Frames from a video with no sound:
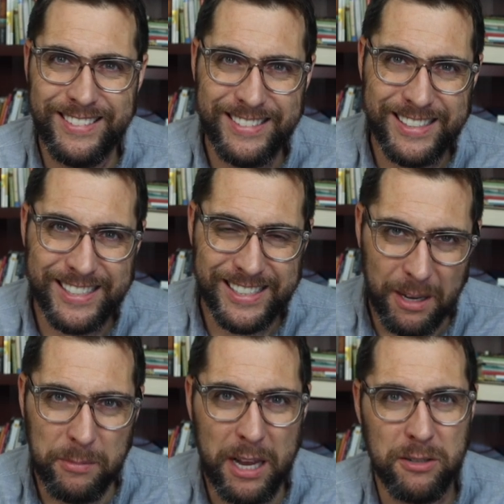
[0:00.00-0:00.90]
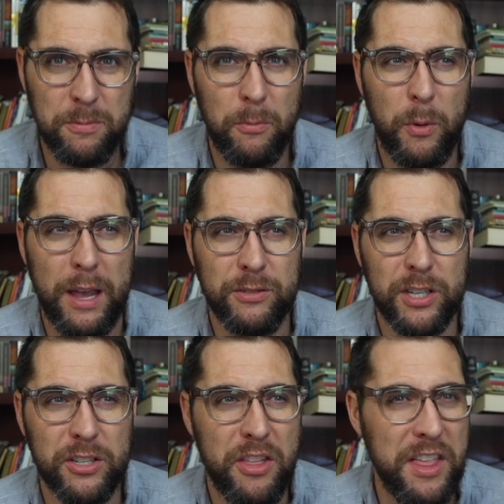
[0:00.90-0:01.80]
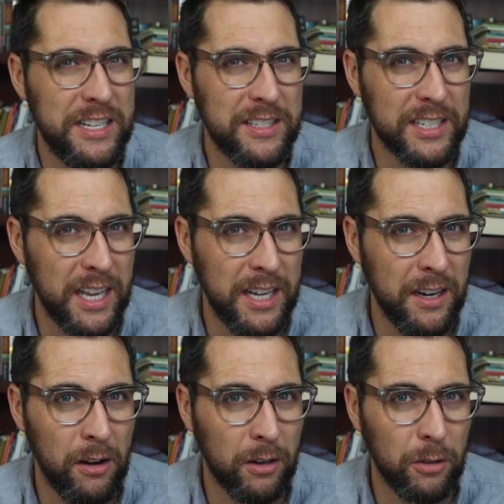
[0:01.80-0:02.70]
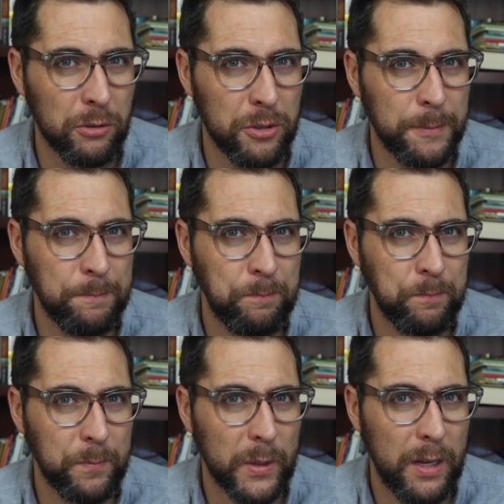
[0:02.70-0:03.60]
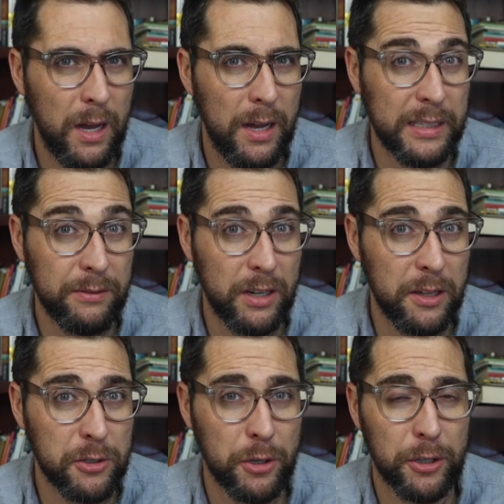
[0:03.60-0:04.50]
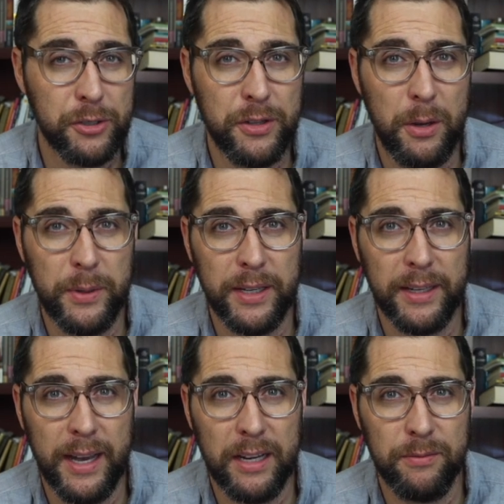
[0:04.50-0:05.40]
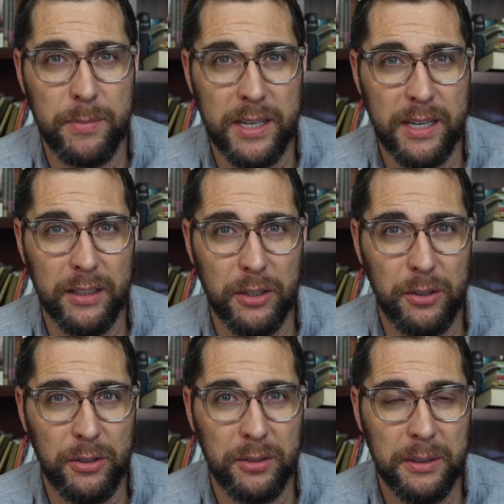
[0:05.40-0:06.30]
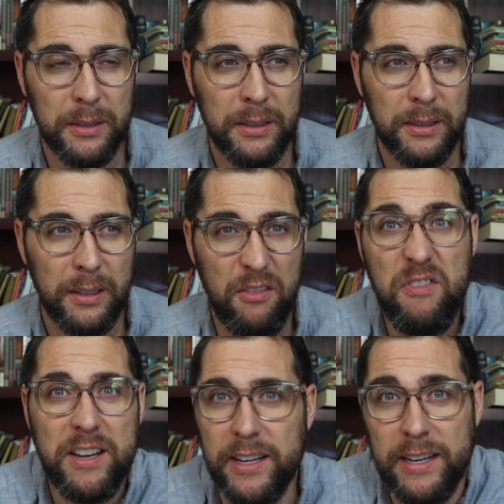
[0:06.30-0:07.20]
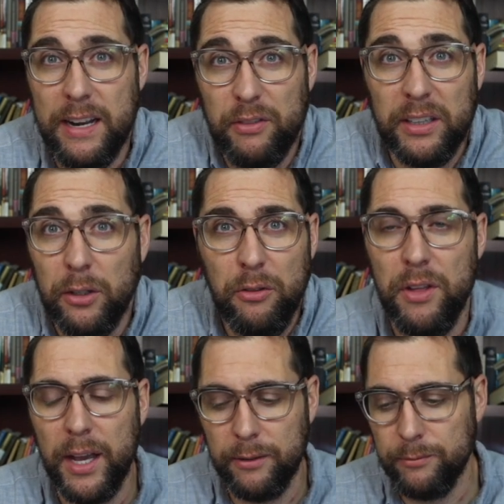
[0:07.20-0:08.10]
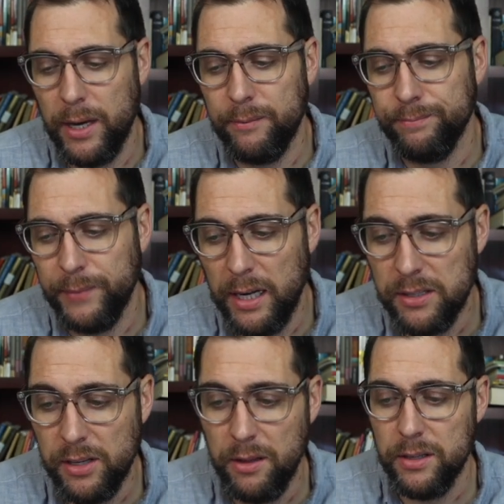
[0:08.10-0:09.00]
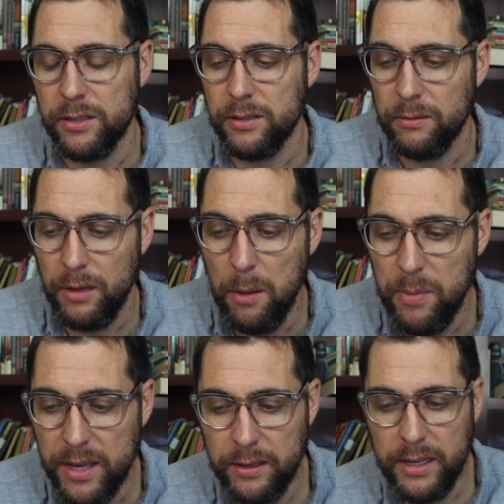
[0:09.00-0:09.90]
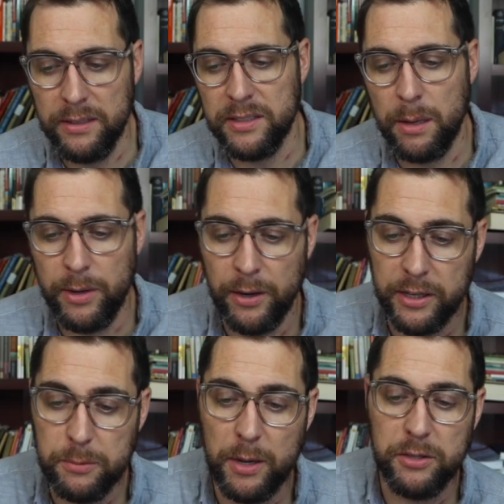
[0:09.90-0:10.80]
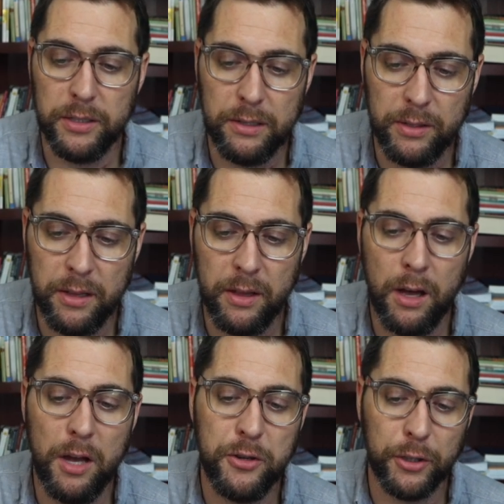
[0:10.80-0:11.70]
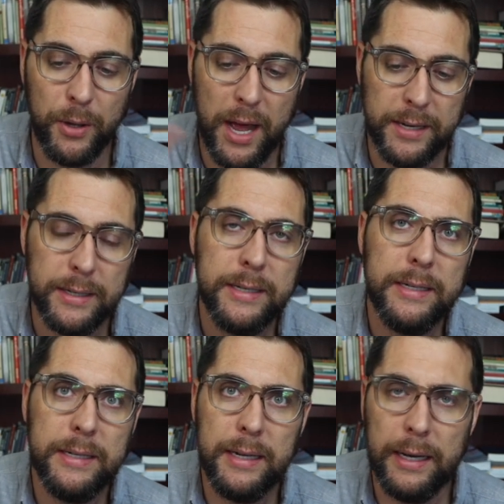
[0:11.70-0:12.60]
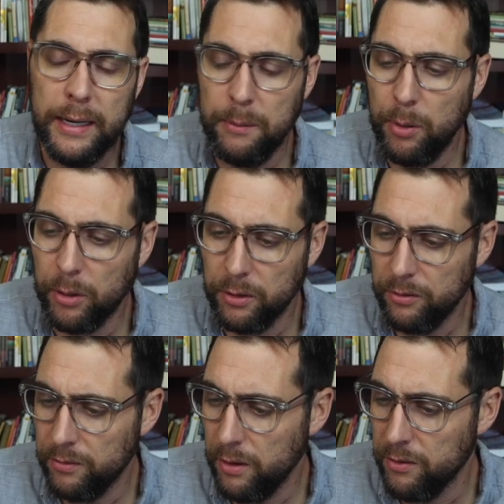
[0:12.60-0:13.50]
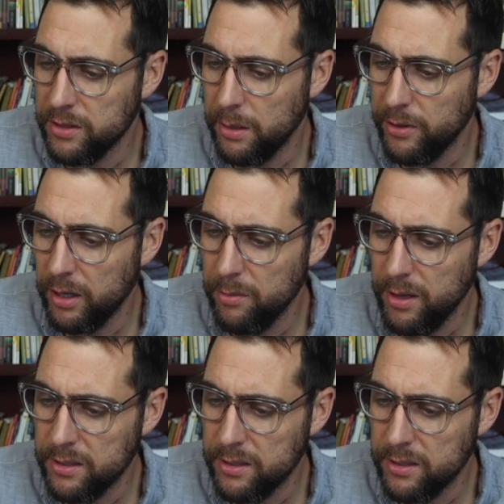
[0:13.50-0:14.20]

sometimes we have such thin skin in our culture uh, and even in the church that we can kind of be a little offended at every little thing, right? And I saw this a bit in seminary, especially even in the undergrad uh, part of, of the seminary, but